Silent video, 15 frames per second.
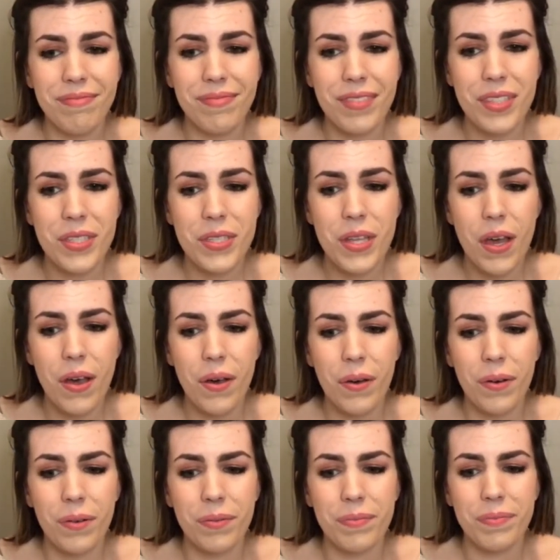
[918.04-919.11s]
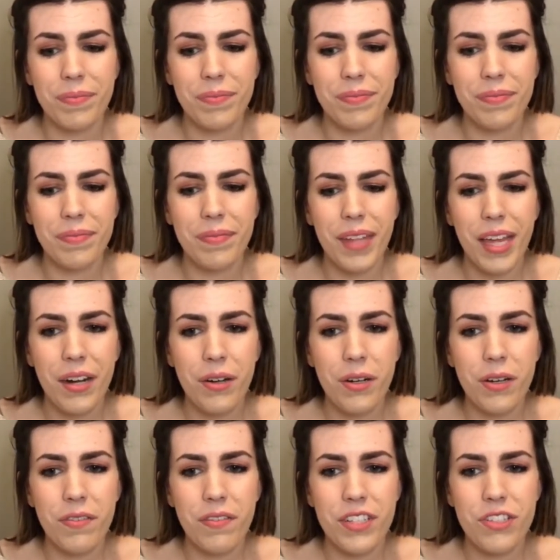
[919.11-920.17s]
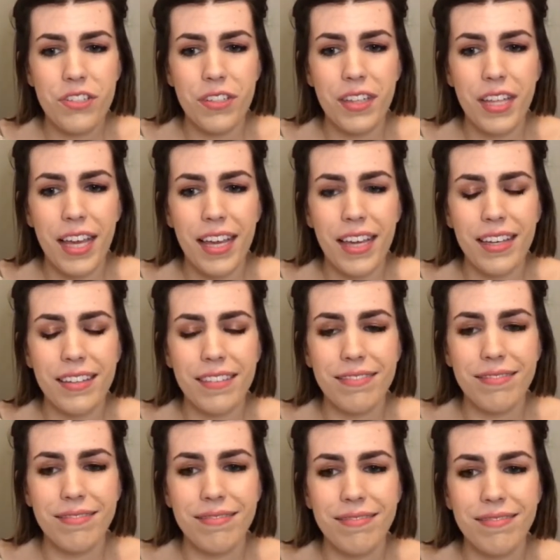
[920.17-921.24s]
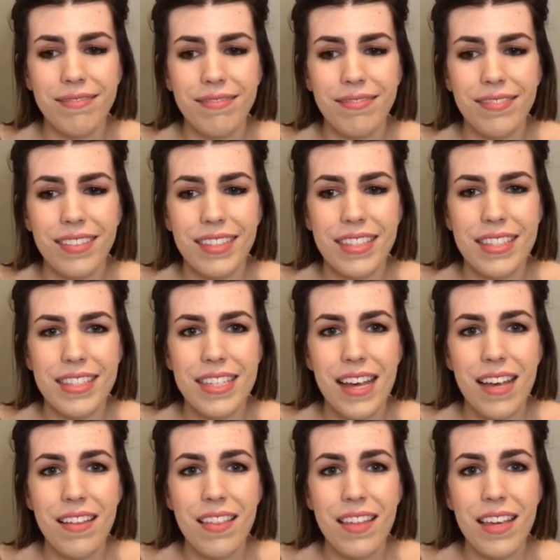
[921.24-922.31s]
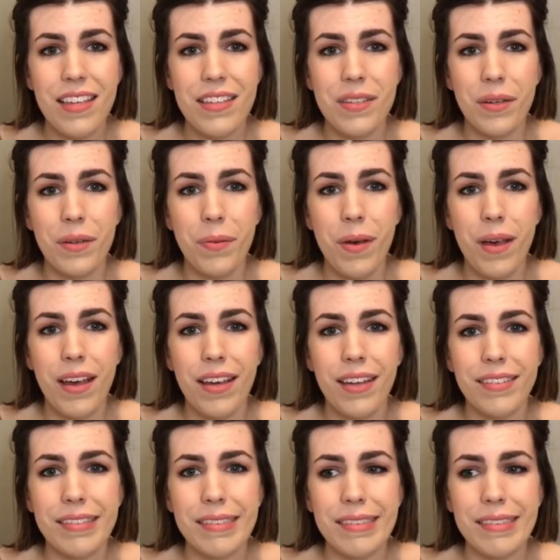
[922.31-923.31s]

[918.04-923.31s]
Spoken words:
So I don't know if I should like sell these or what.